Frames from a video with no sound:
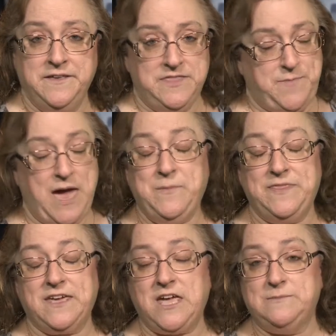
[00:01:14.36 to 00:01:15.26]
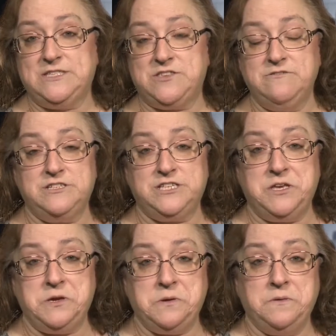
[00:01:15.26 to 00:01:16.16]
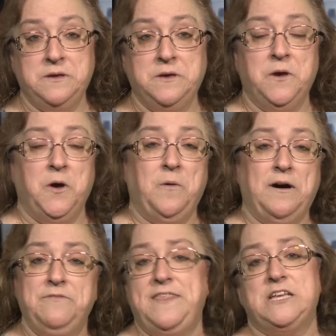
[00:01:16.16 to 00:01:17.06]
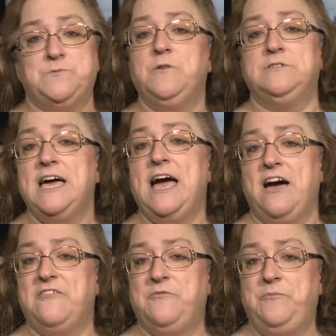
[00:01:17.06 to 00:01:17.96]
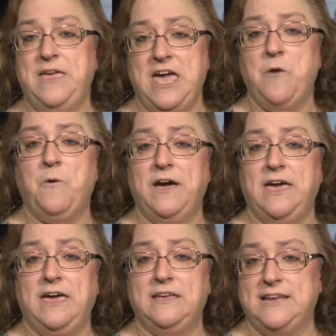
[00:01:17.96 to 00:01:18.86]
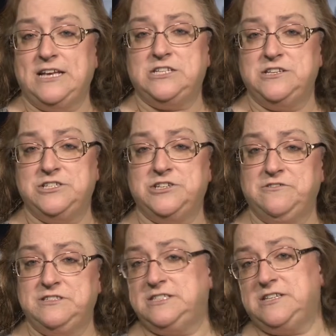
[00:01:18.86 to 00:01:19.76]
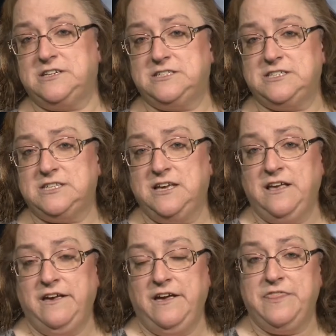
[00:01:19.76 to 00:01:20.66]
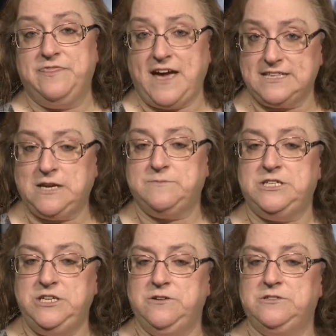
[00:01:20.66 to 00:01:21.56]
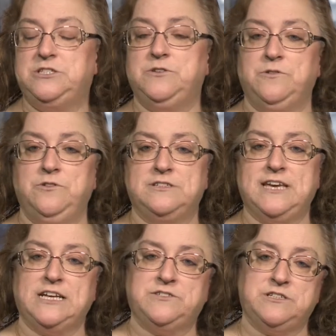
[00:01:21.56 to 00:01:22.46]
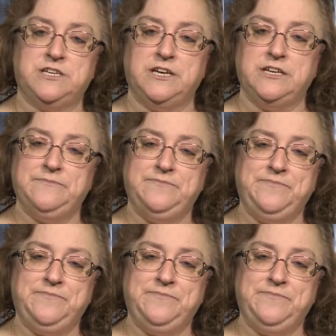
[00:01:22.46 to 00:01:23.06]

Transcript: The payment that comes through to you, well, that won't have PAYE and national insurance deducted. That's up to you to do on your tax return.